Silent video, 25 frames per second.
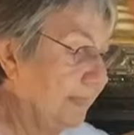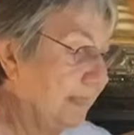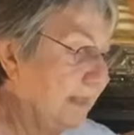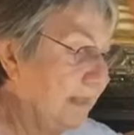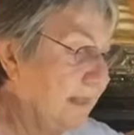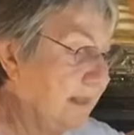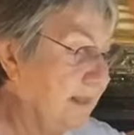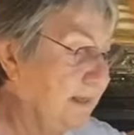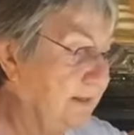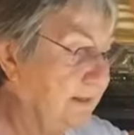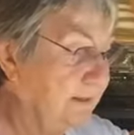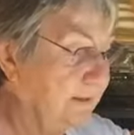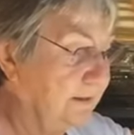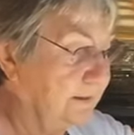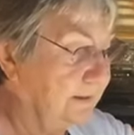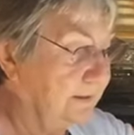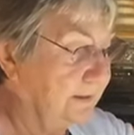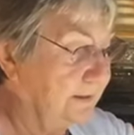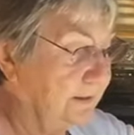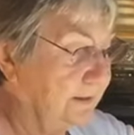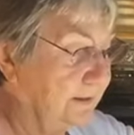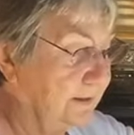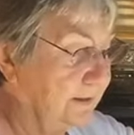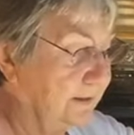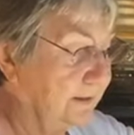
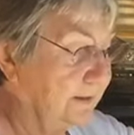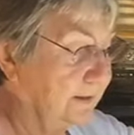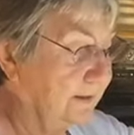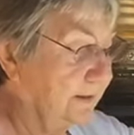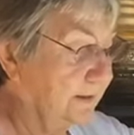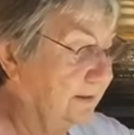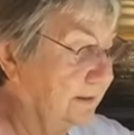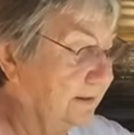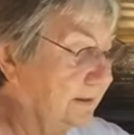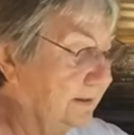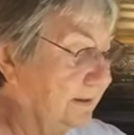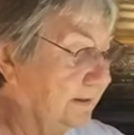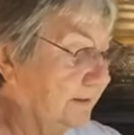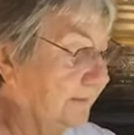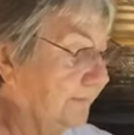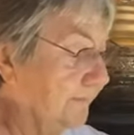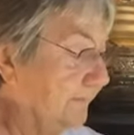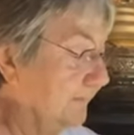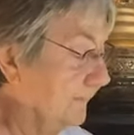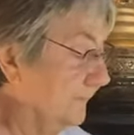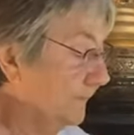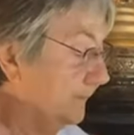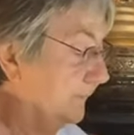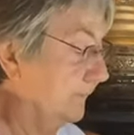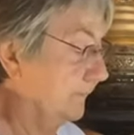
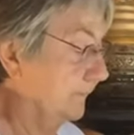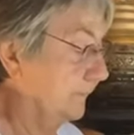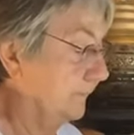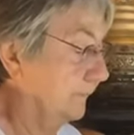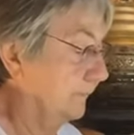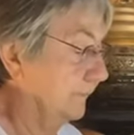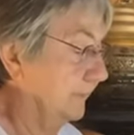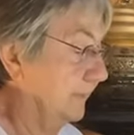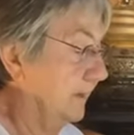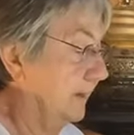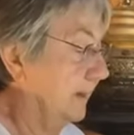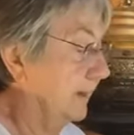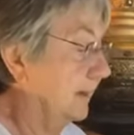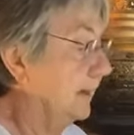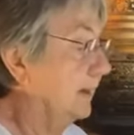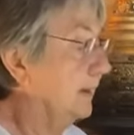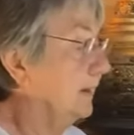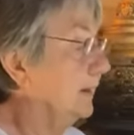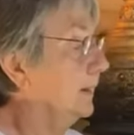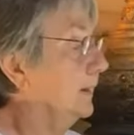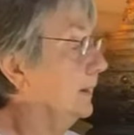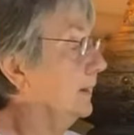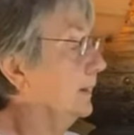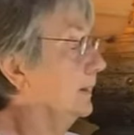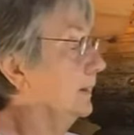
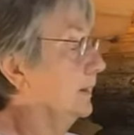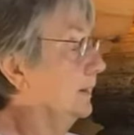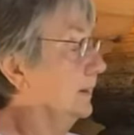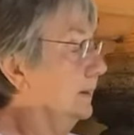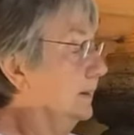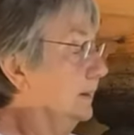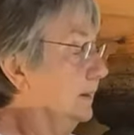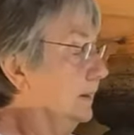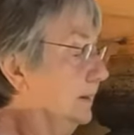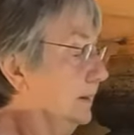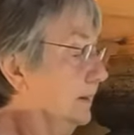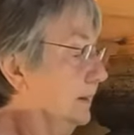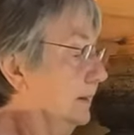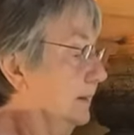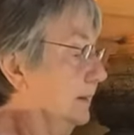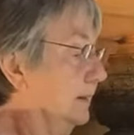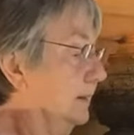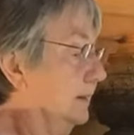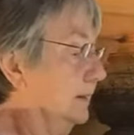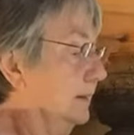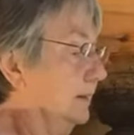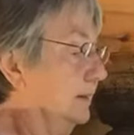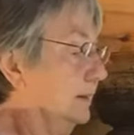(silence)